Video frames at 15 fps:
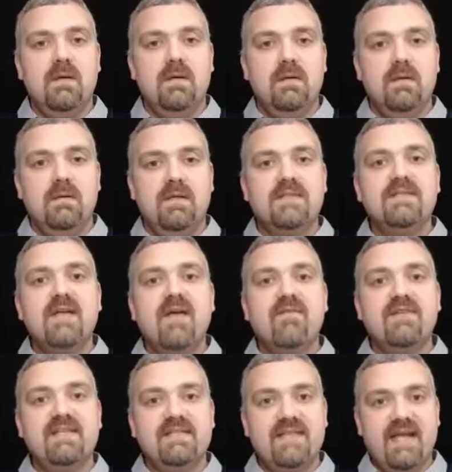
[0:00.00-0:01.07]
Let's cover
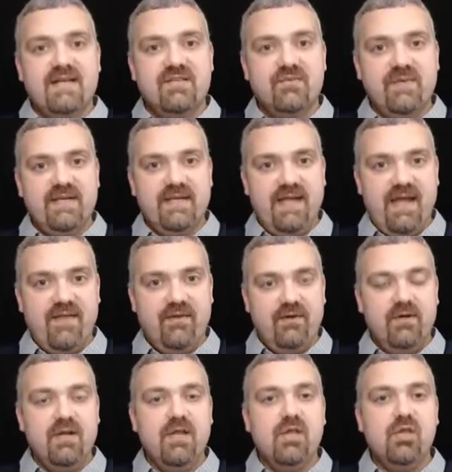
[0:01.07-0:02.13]
these next three
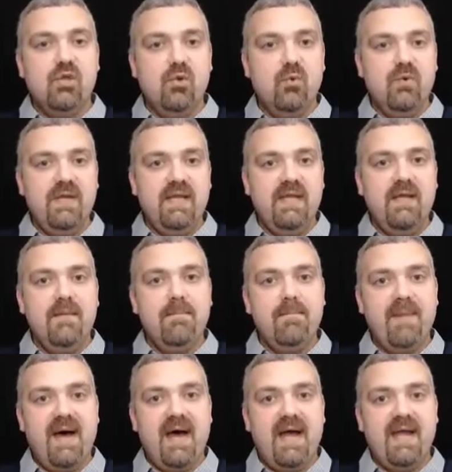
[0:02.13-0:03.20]
together, uni,
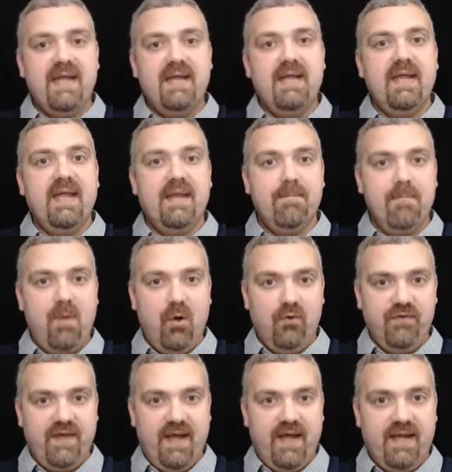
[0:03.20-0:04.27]
bi, and
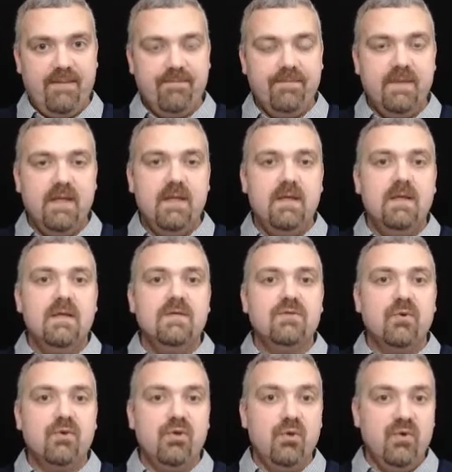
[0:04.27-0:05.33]
multi. So
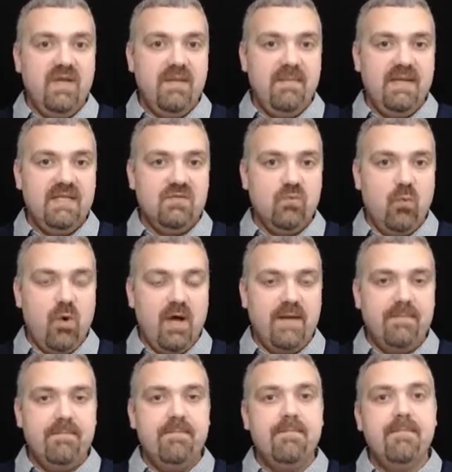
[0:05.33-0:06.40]
uni means
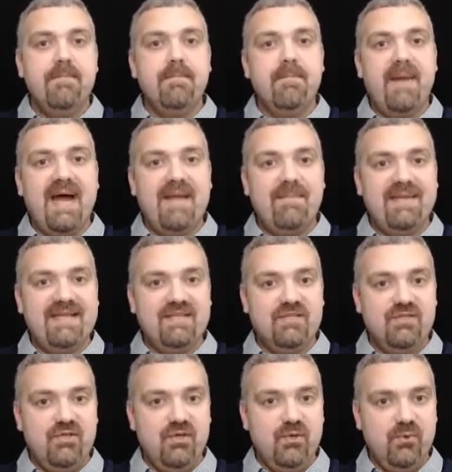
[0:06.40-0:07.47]
one, bi means
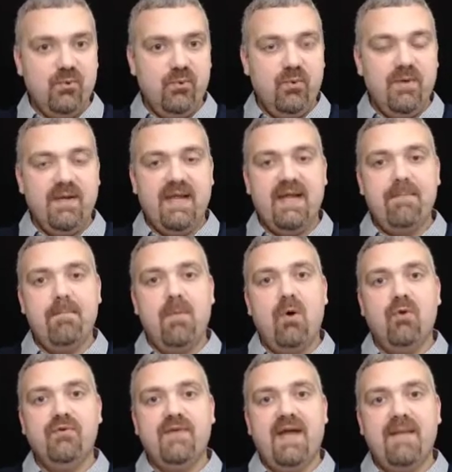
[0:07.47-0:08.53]
two, and
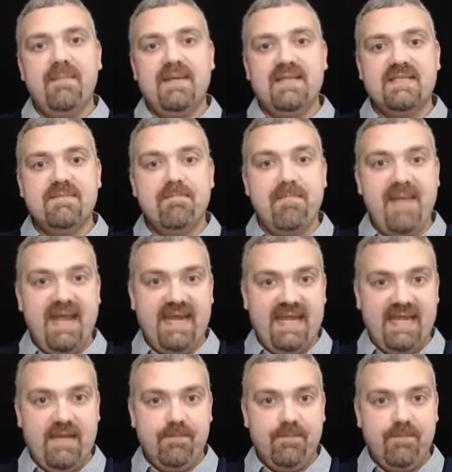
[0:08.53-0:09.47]
multi means many.